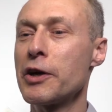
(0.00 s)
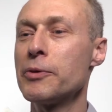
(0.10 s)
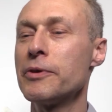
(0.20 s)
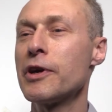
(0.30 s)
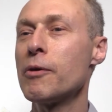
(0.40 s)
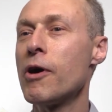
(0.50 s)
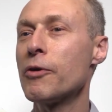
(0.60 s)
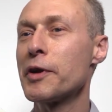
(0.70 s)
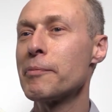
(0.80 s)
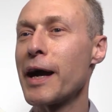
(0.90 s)
no
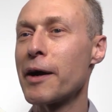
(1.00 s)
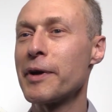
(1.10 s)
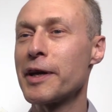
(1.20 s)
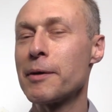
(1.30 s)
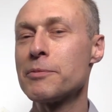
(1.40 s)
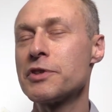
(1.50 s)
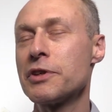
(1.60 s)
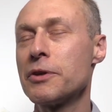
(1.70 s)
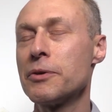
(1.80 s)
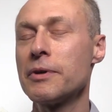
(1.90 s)
holding back when it comes
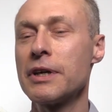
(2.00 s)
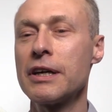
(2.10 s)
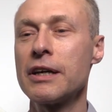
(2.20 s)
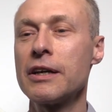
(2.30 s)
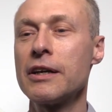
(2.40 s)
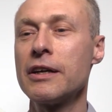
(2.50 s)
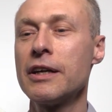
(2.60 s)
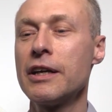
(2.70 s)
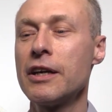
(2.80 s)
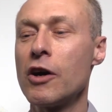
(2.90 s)
to
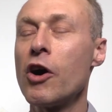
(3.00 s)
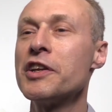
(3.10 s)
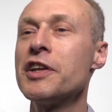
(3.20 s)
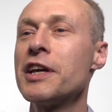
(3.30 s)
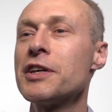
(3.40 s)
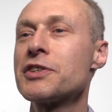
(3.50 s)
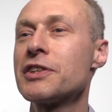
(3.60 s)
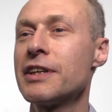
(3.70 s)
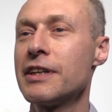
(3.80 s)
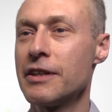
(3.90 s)
ideas